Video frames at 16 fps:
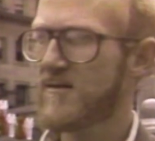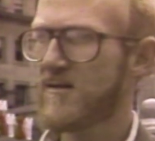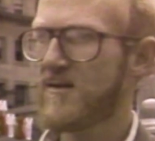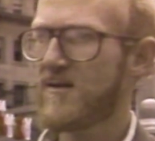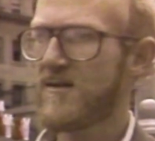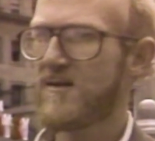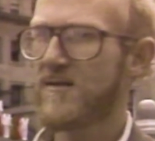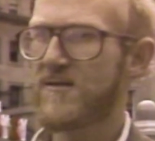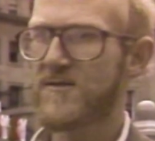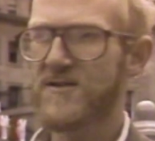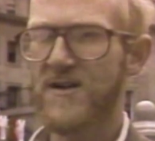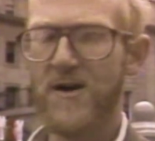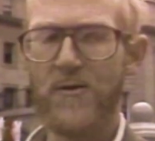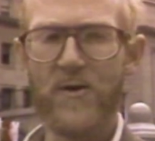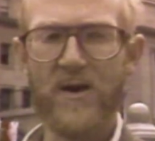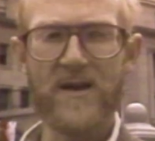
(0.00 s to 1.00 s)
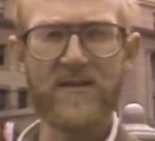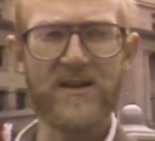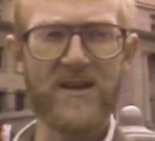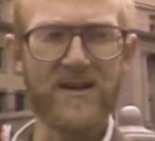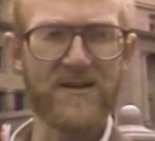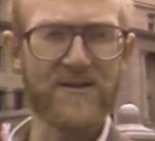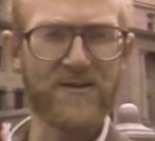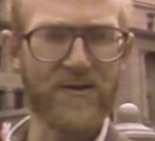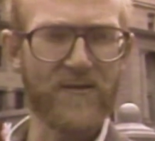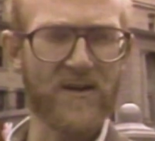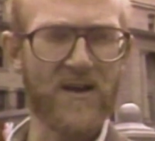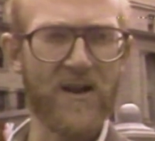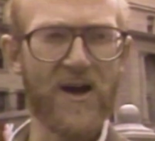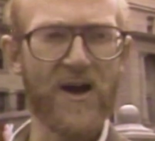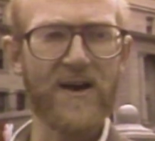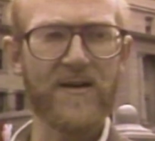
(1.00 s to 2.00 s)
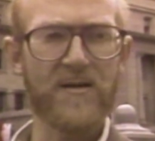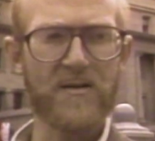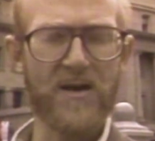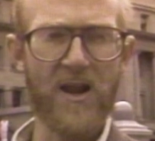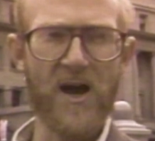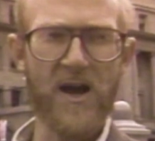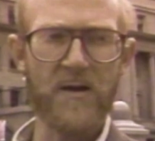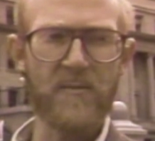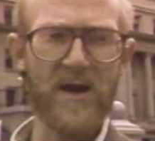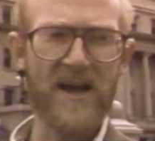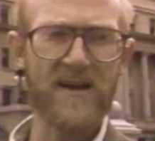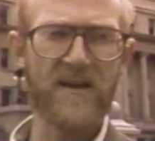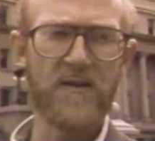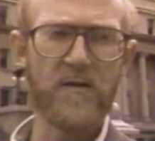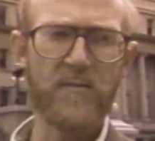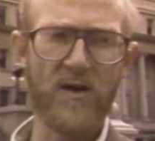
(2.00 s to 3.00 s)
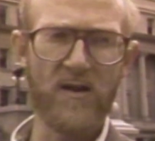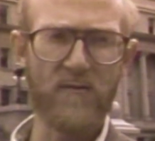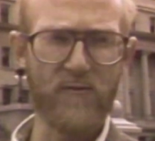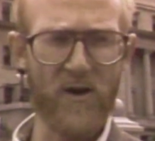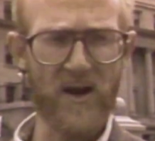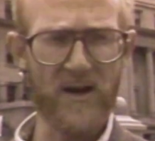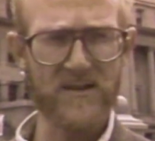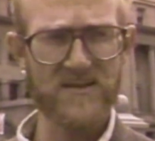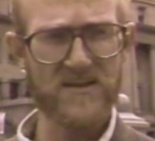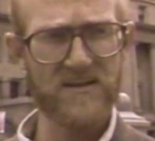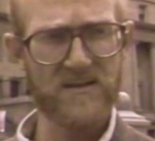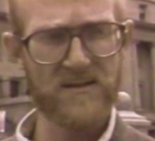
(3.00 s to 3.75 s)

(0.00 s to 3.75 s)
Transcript: there's no way that he can turn the clock back on the Bill of Rights.